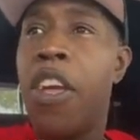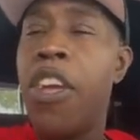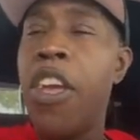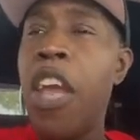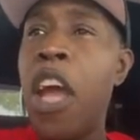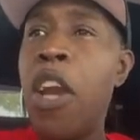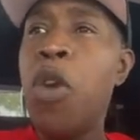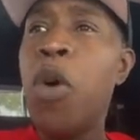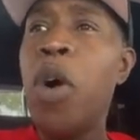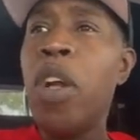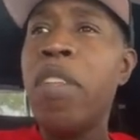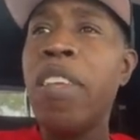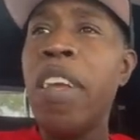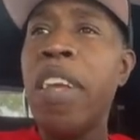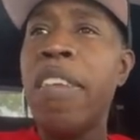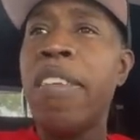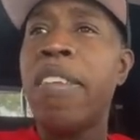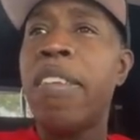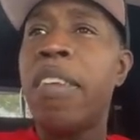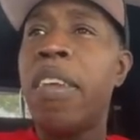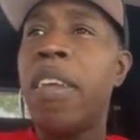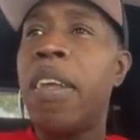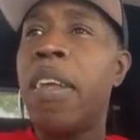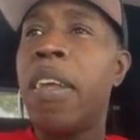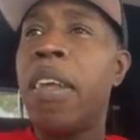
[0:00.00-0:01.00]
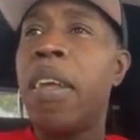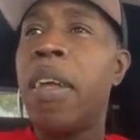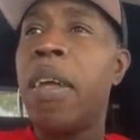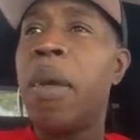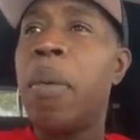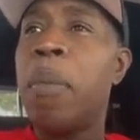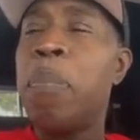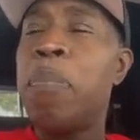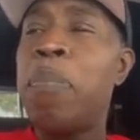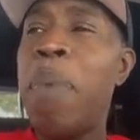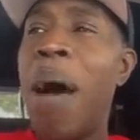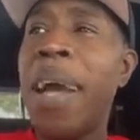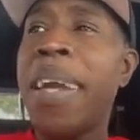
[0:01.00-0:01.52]
You notice,
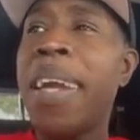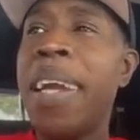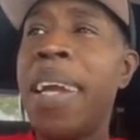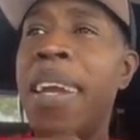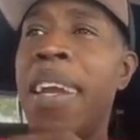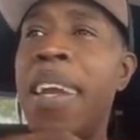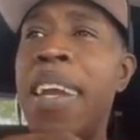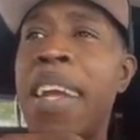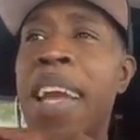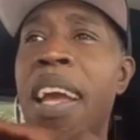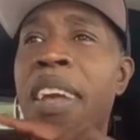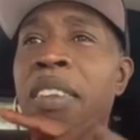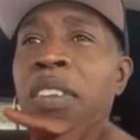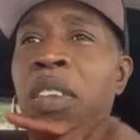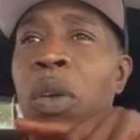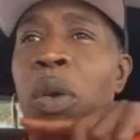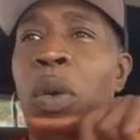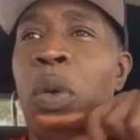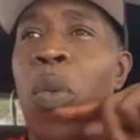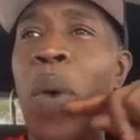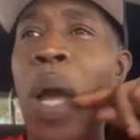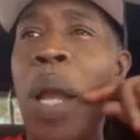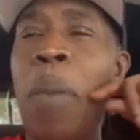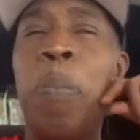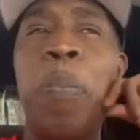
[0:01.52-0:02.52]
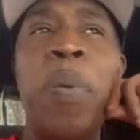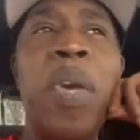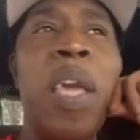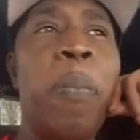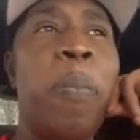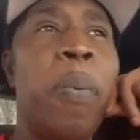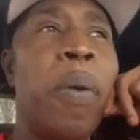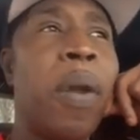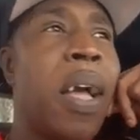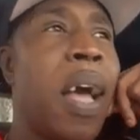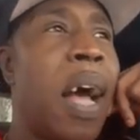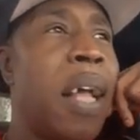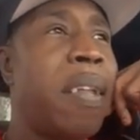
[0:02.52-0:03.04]
back in the days when
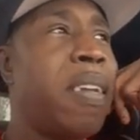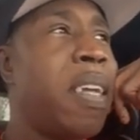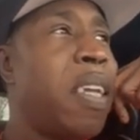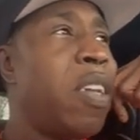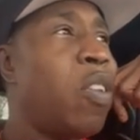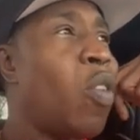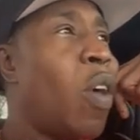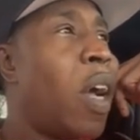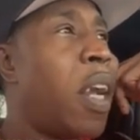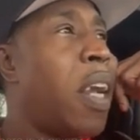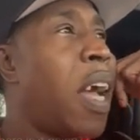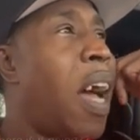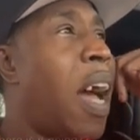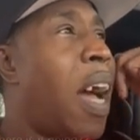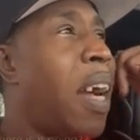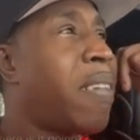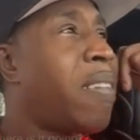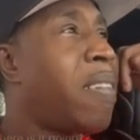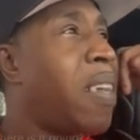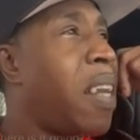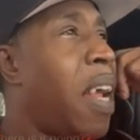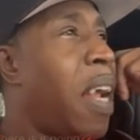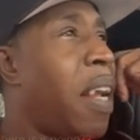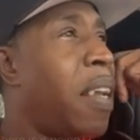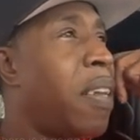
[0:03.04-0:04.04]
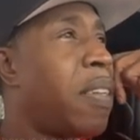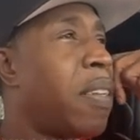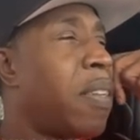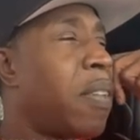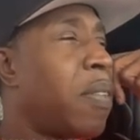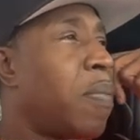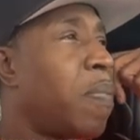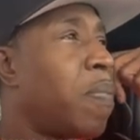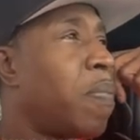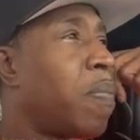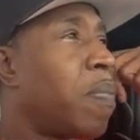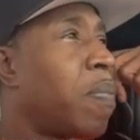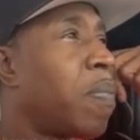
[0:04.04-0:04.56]
people got into an accident,
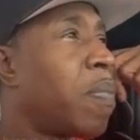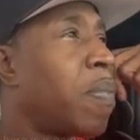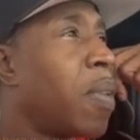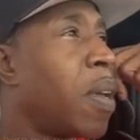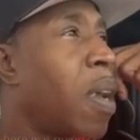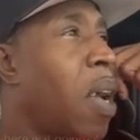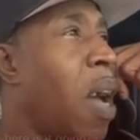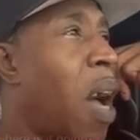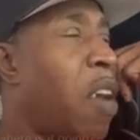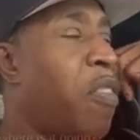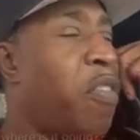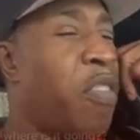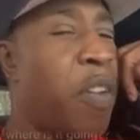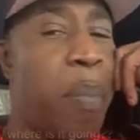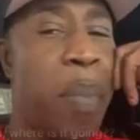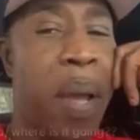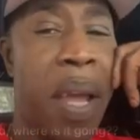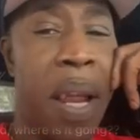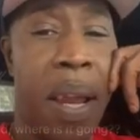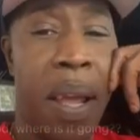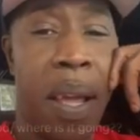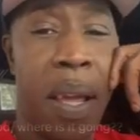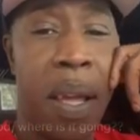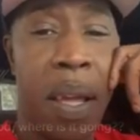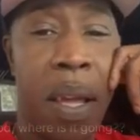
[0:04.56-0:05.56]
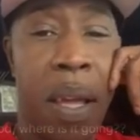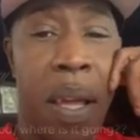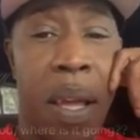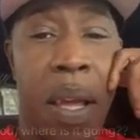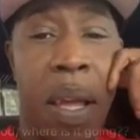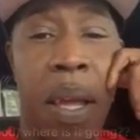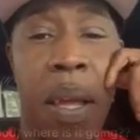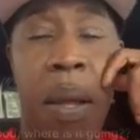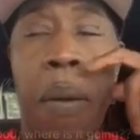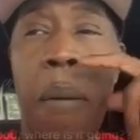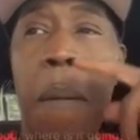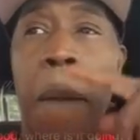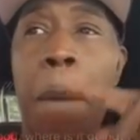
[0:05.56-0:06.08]
God forbid,
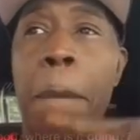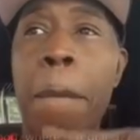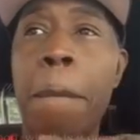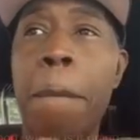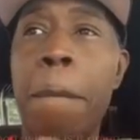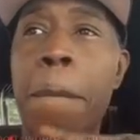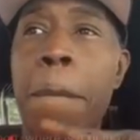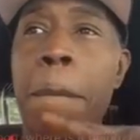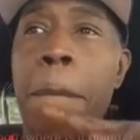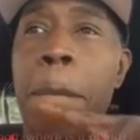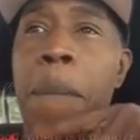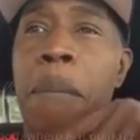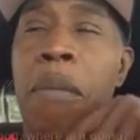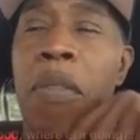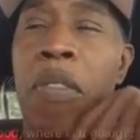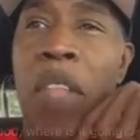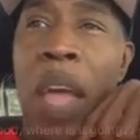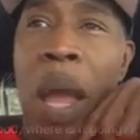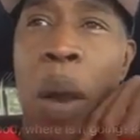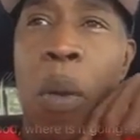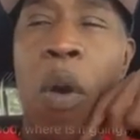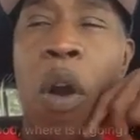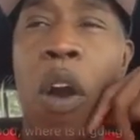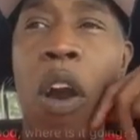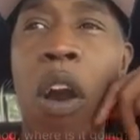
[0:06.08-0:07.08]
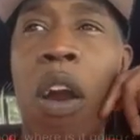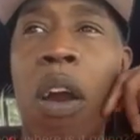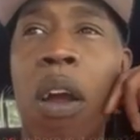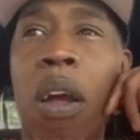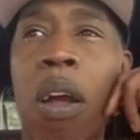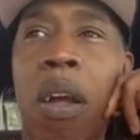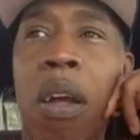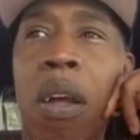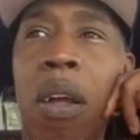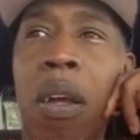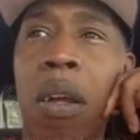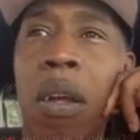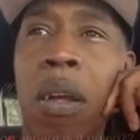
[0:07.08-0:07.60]
they were
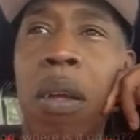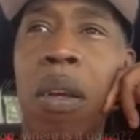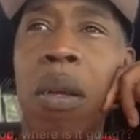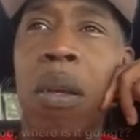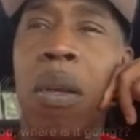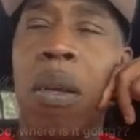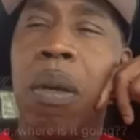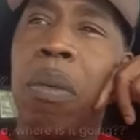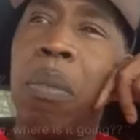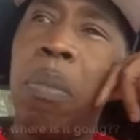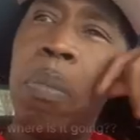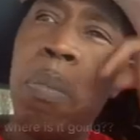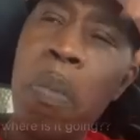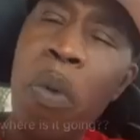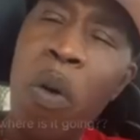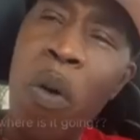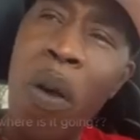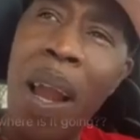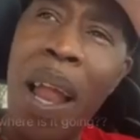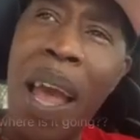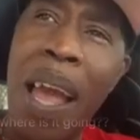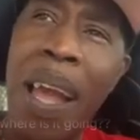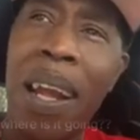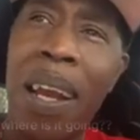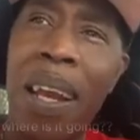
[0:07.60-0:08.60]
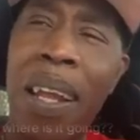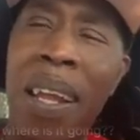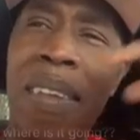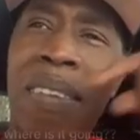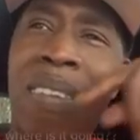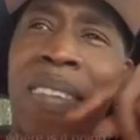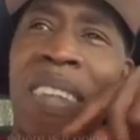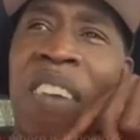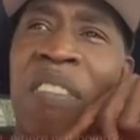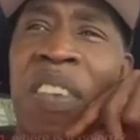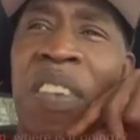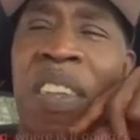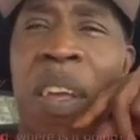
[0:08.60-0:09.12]
more likely
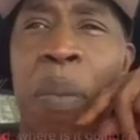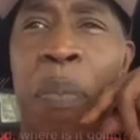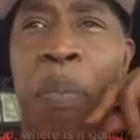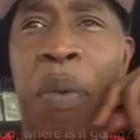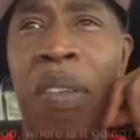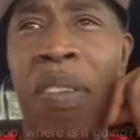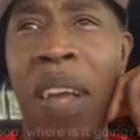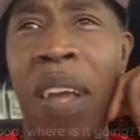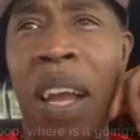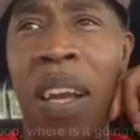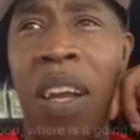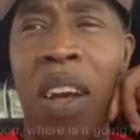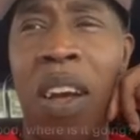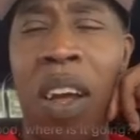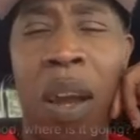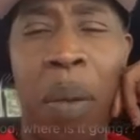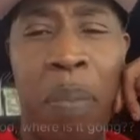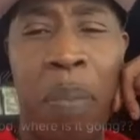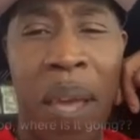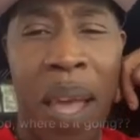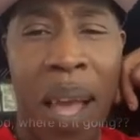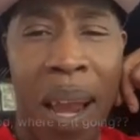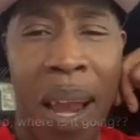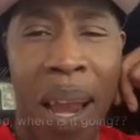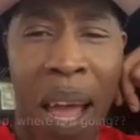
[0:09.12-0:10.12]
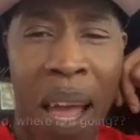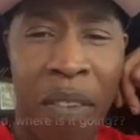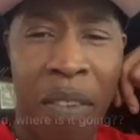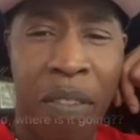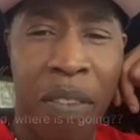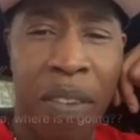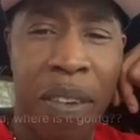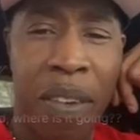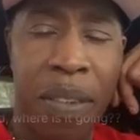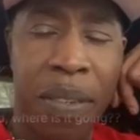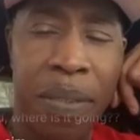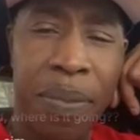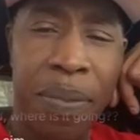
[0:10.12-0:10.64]
70% gonna be
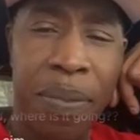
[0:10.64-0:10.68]
alive.